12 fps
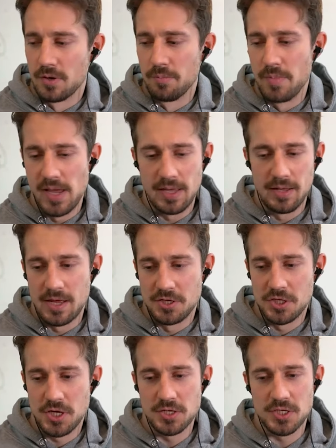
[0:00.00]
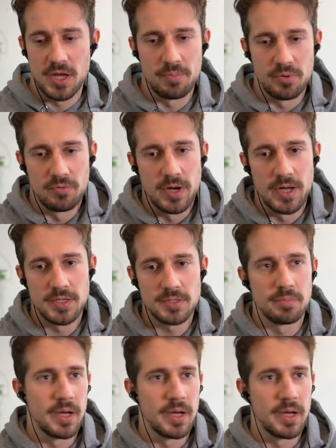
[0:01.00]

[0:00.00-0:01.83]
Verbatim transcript: on making that change happen, right?